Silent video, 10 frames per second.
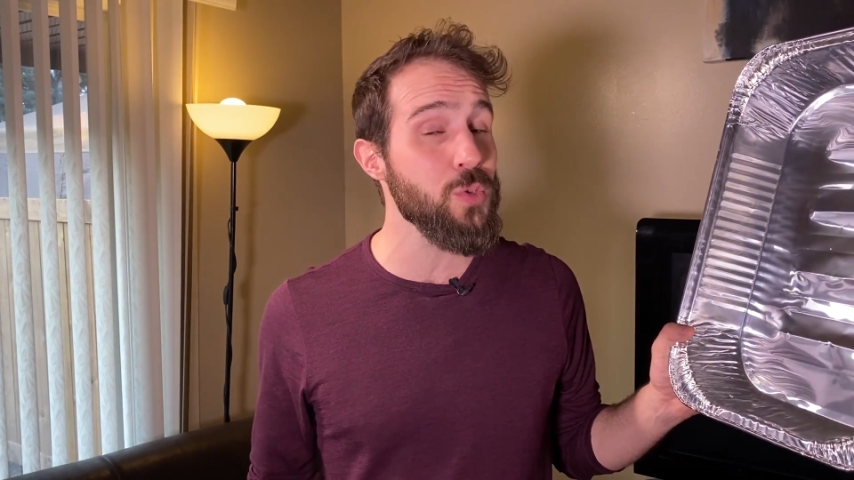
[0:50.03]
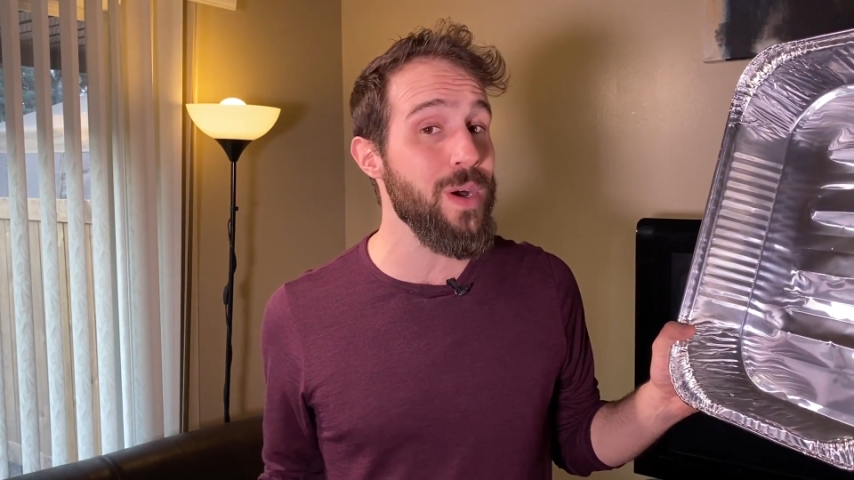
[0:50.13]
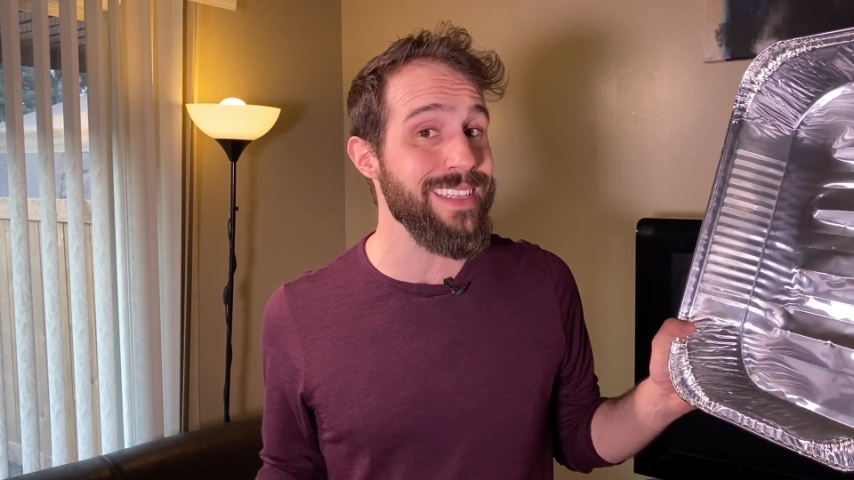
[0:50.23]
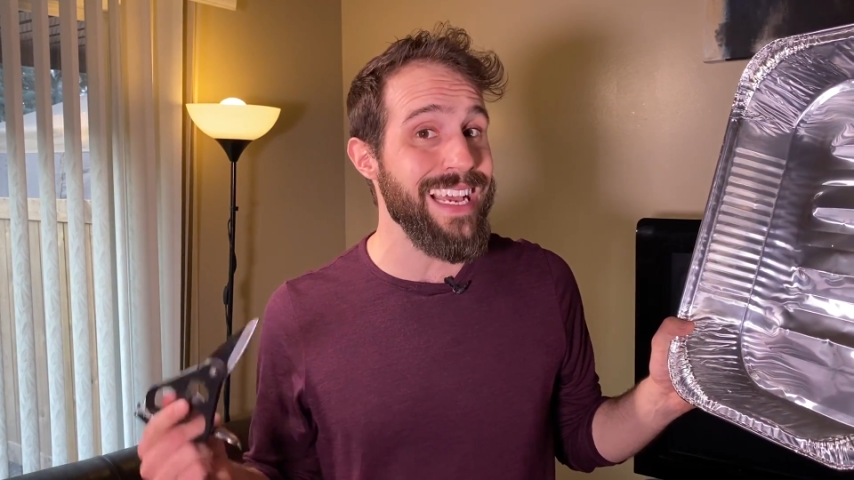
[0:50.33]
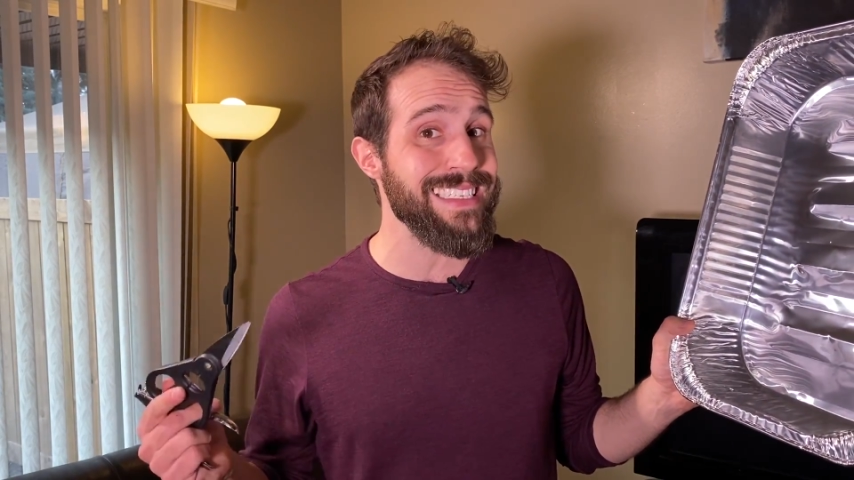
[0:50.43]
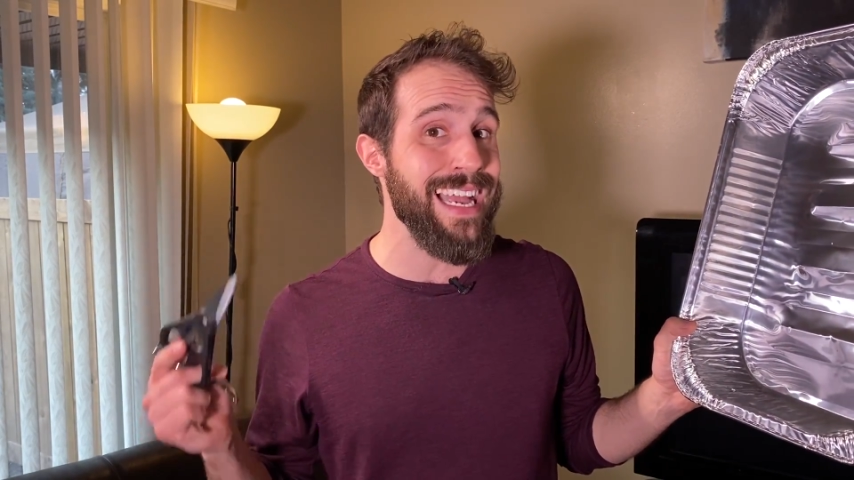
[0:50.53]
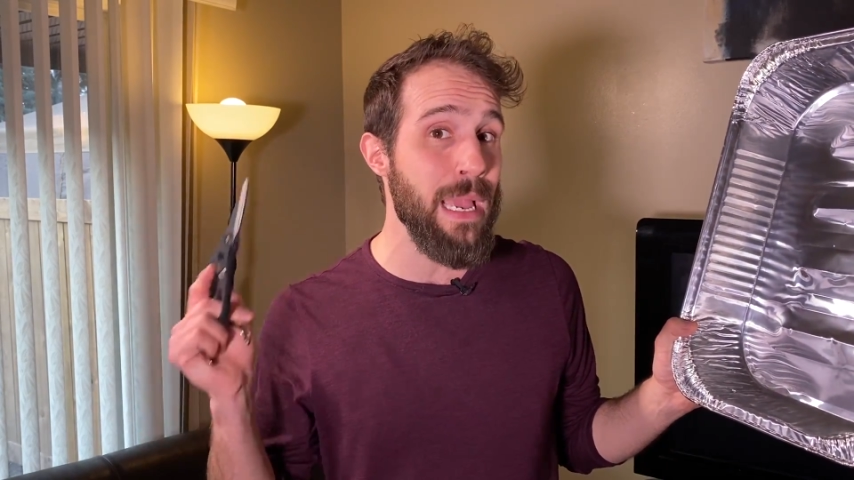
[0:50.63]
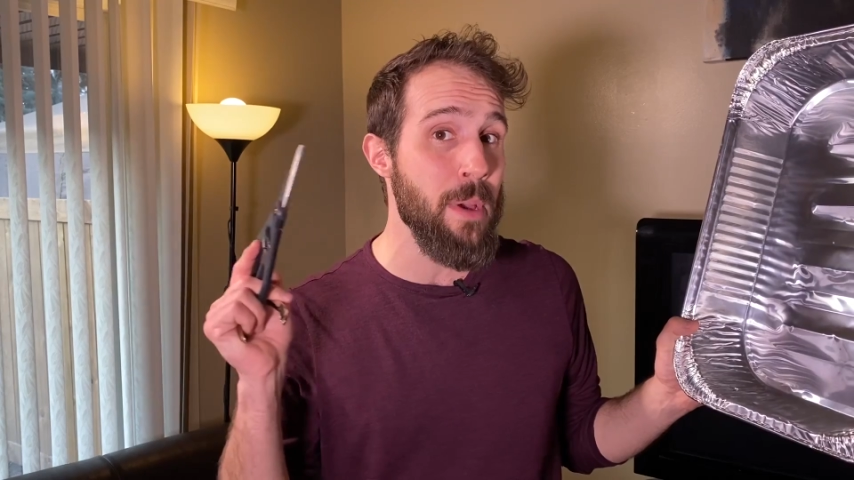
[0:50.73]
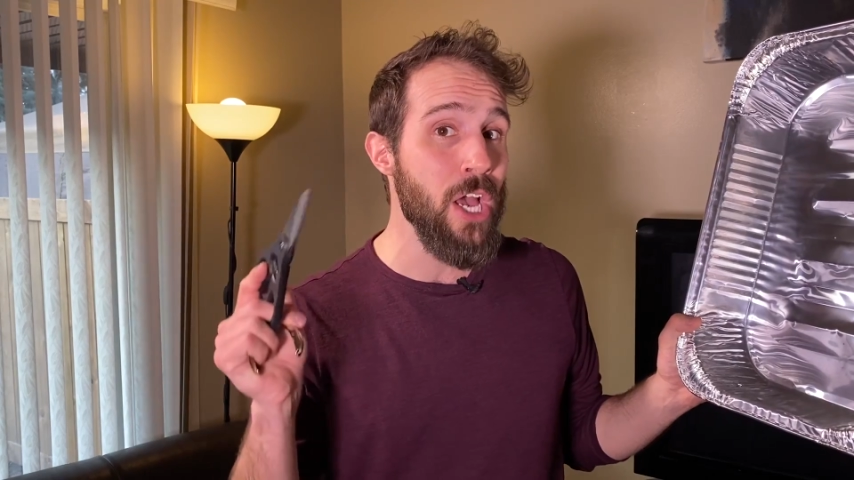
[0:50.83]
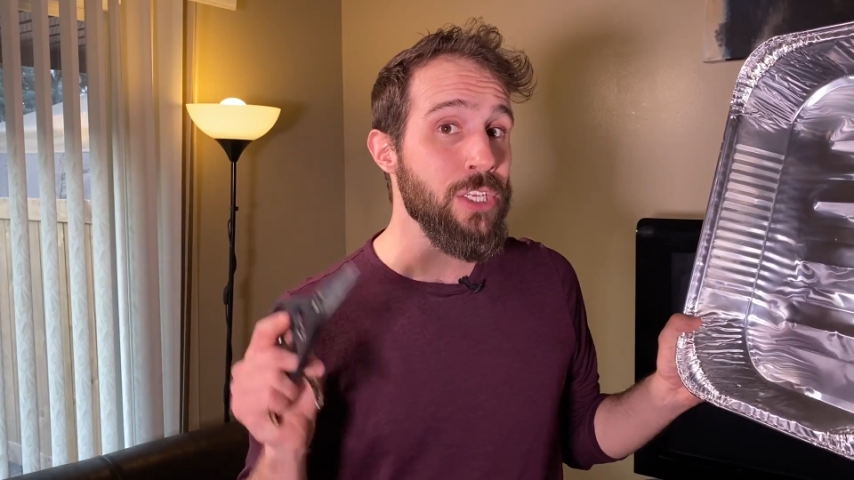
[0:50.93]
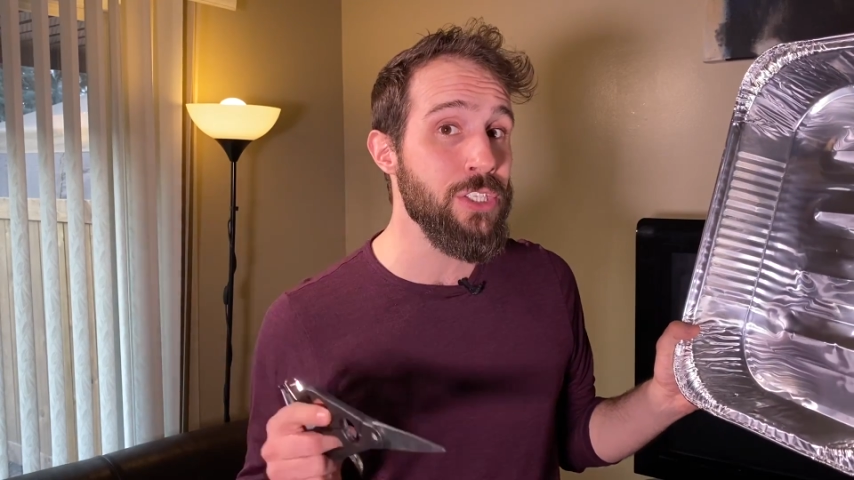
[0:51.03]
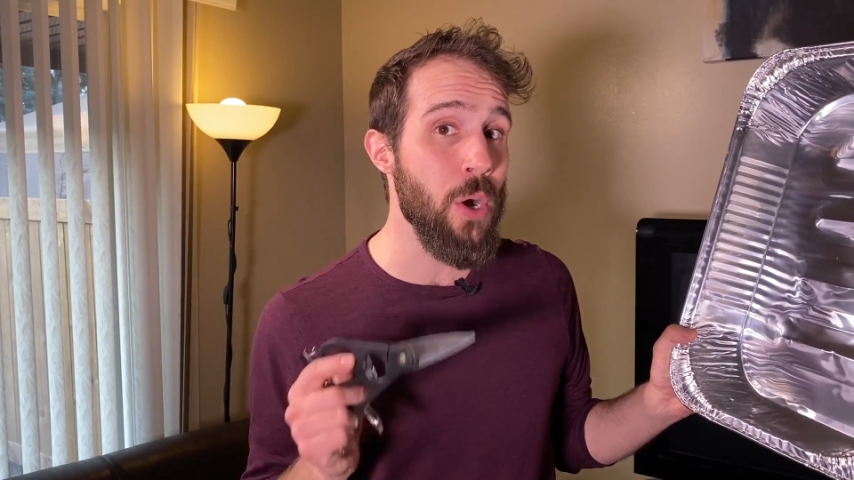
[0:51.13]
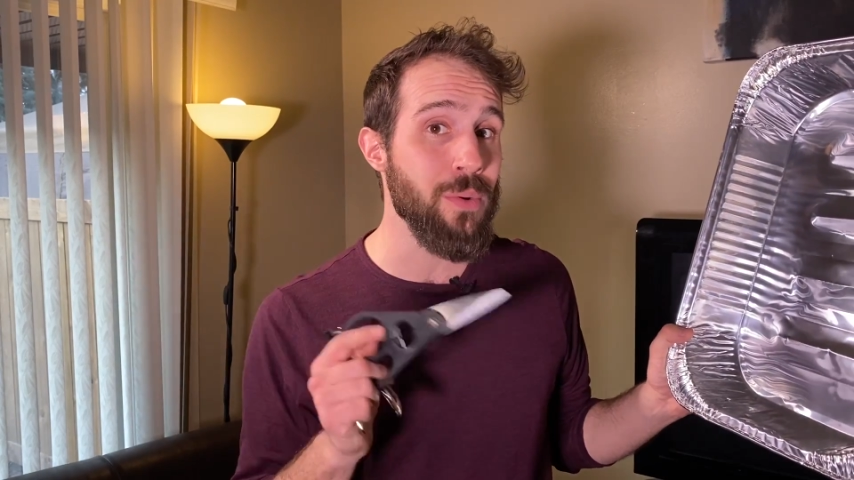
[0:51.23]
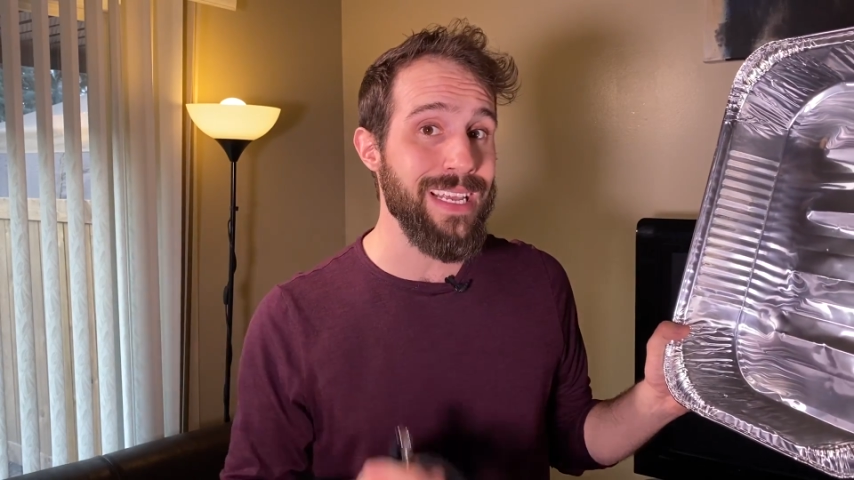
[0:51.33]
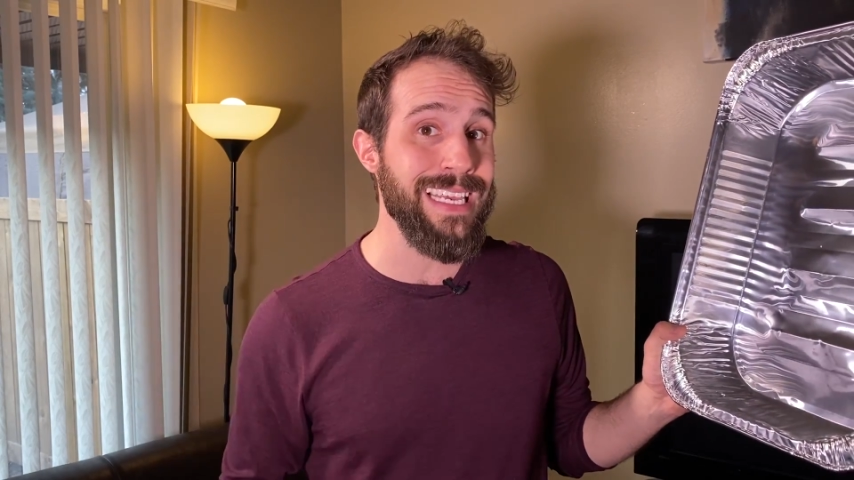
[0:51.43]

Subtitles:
Well, next time, don't.